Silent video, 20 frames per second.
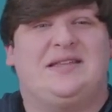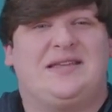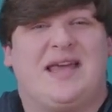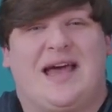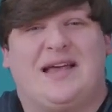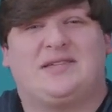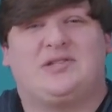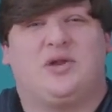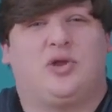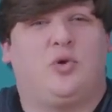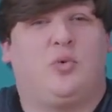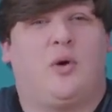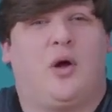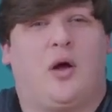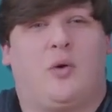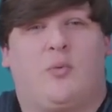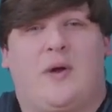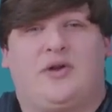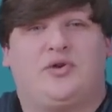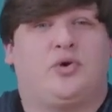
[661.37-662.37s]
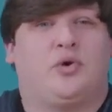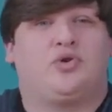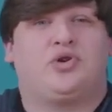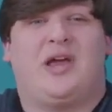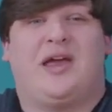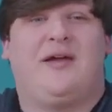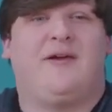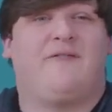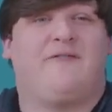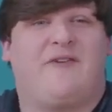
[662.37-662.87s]
test through a
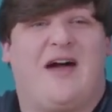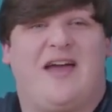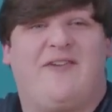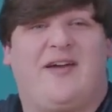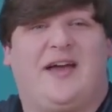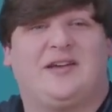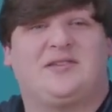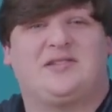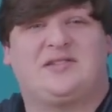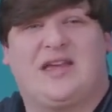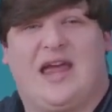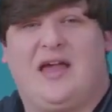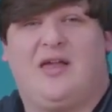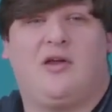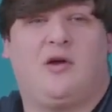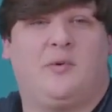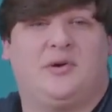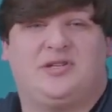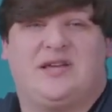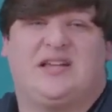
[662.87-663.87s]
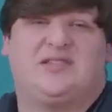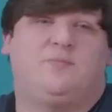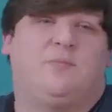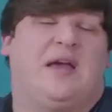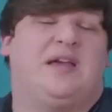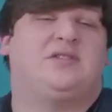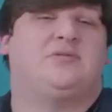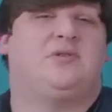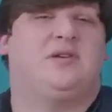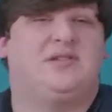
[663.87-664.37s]
RetroTink 5X scaler, which has
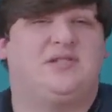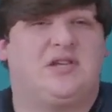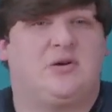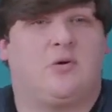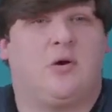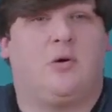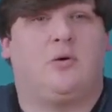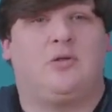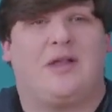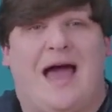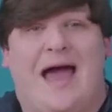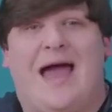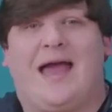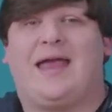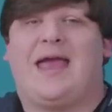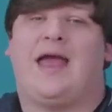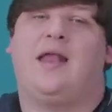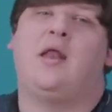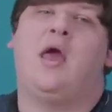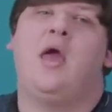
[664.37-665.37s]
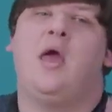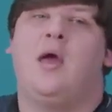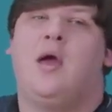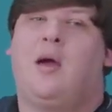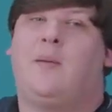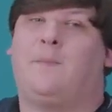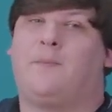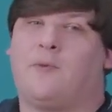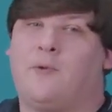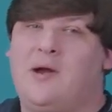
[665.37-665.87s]
basically zero lag, and
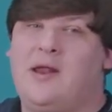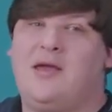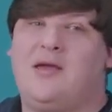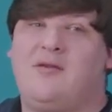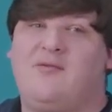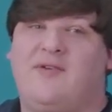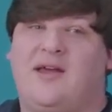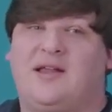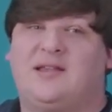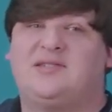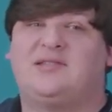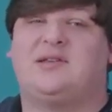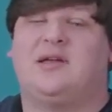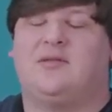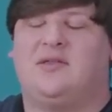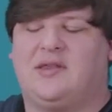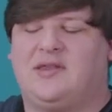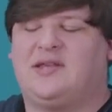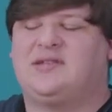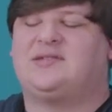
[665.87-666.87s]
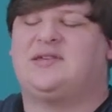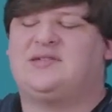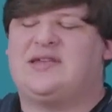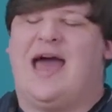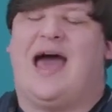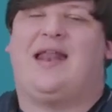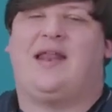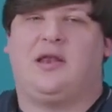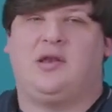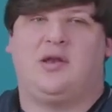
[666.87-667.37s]
I'm pretty convinced that this is
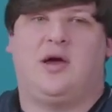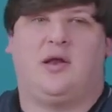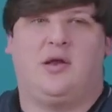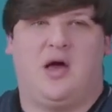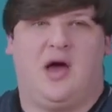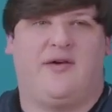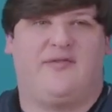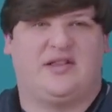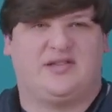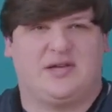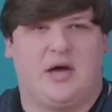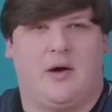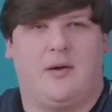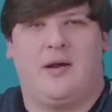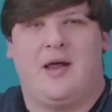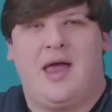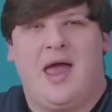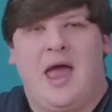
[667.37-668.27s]
adding none of its own.